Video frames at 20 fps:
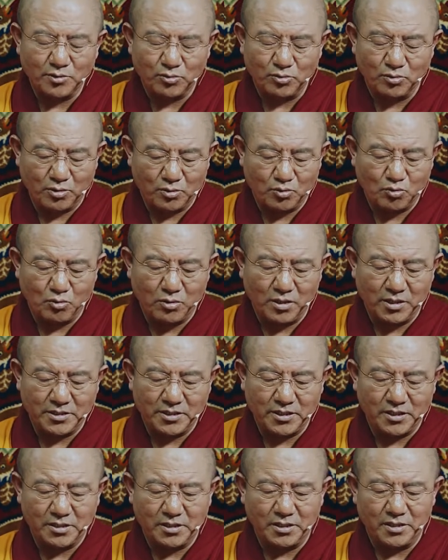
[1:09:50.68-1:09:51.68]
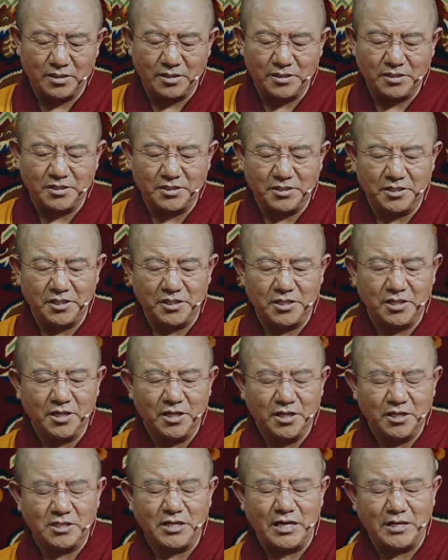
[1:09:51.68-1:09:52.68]
Great Heap Sutra, it talks about
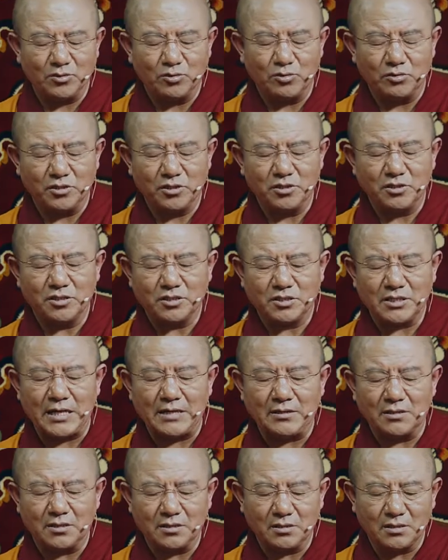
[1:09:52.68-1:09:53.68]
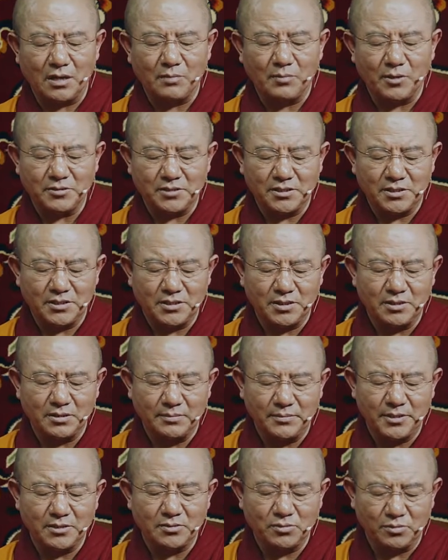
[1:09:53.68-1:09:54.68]
how the different lights could
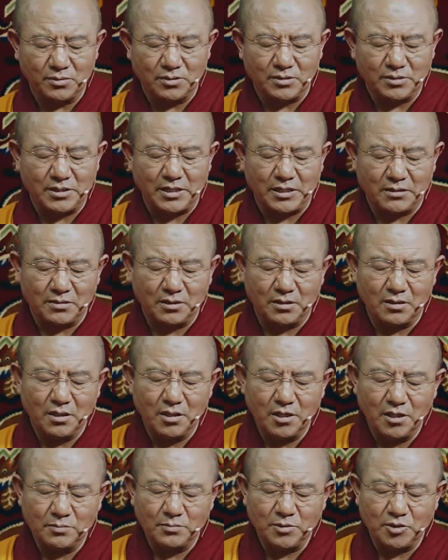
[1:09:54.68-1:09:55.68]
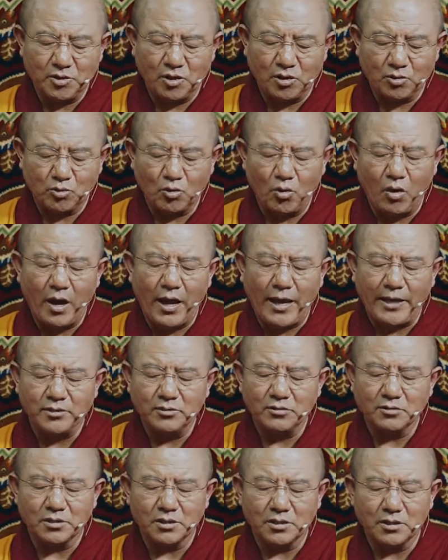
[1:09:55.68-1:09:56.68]
benefit sentient beings.
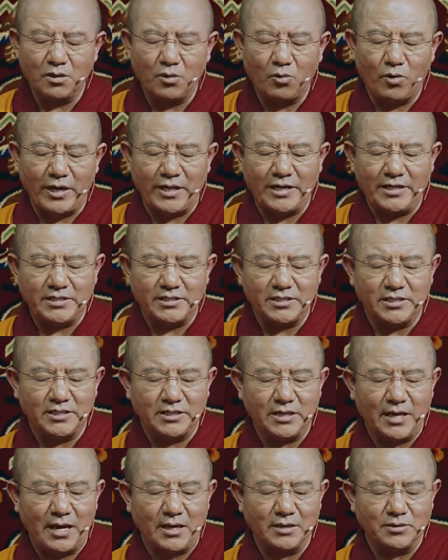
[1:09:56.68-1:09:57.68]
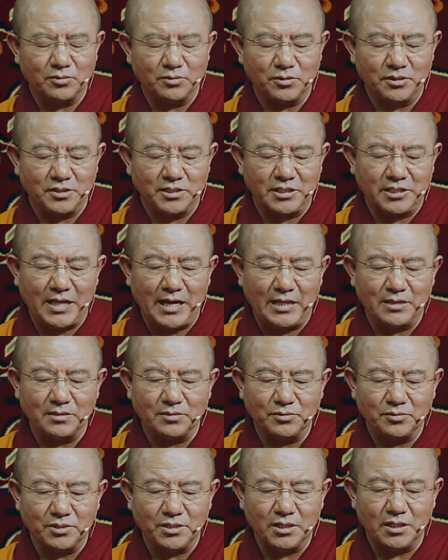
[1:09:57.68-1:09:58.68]
This is extensively taught
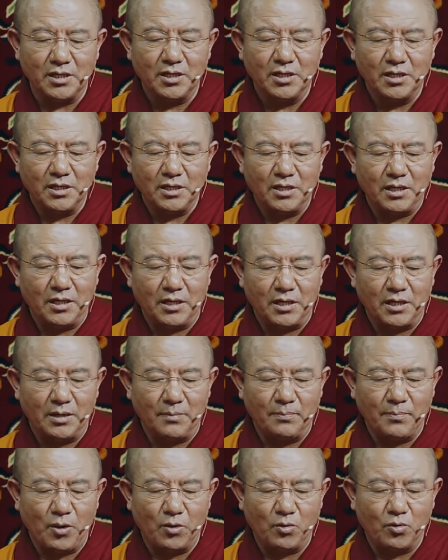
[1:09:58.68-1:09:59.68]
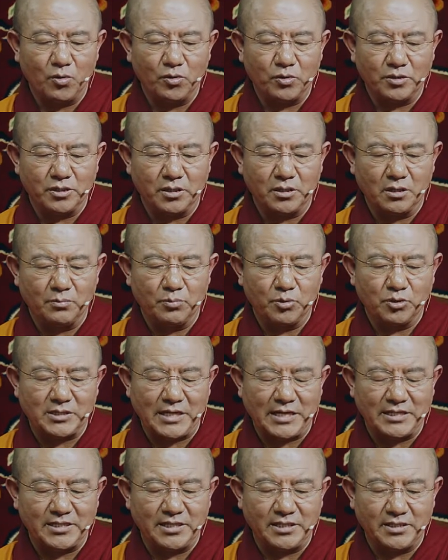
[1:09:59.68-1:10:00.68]
also in the
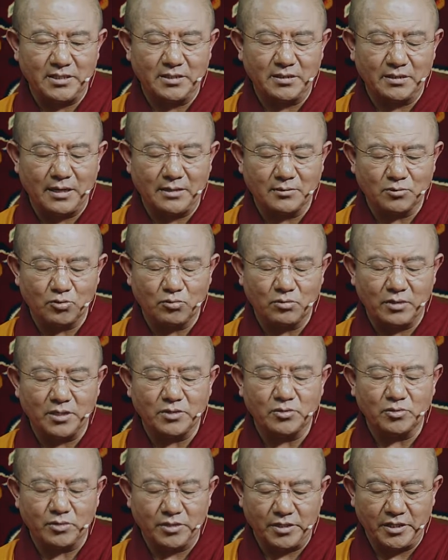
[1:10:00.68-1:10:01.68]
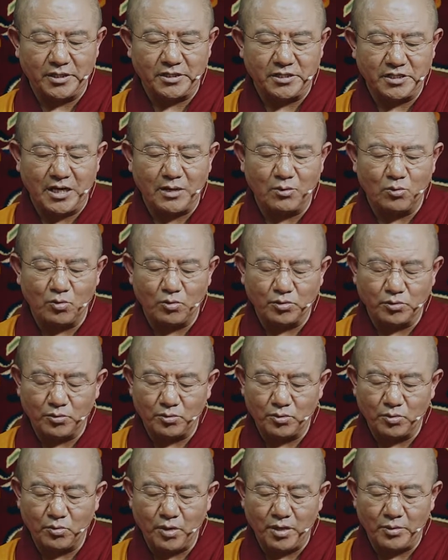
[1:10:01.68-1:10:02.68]
Avatamsaka Sutra,
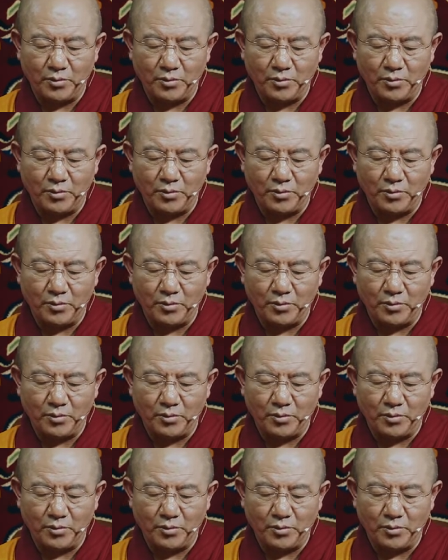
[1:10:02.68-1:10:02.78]
as